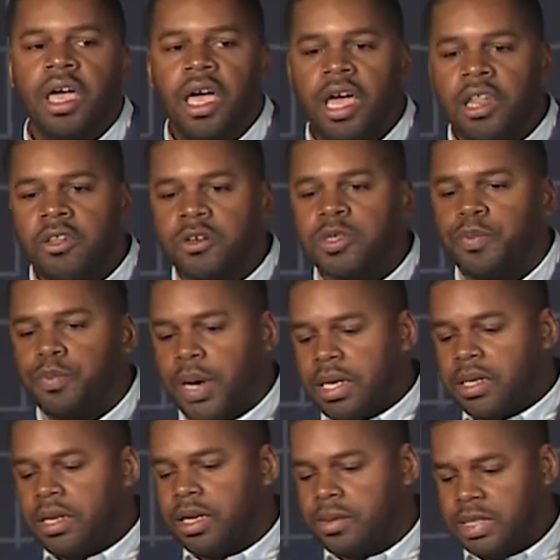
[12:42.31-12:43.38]
And those
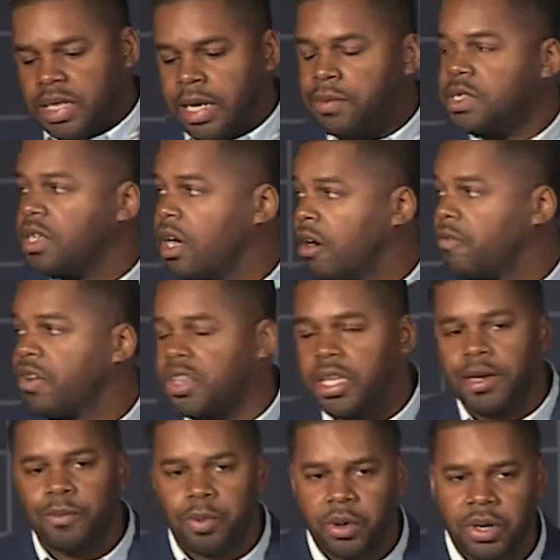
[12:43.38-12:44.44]
buttoned up steps are really
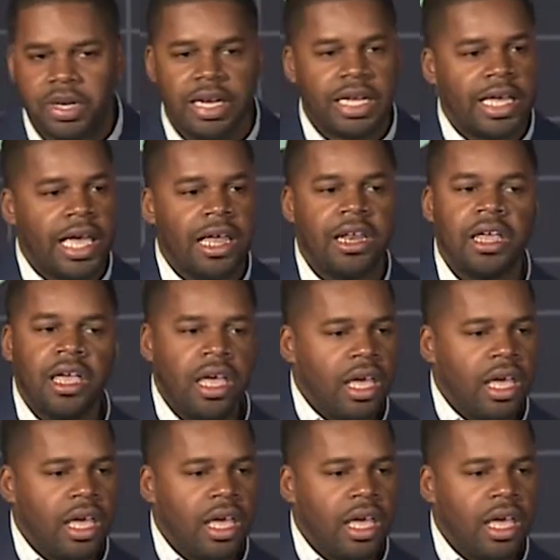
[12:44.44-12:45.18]
important, again,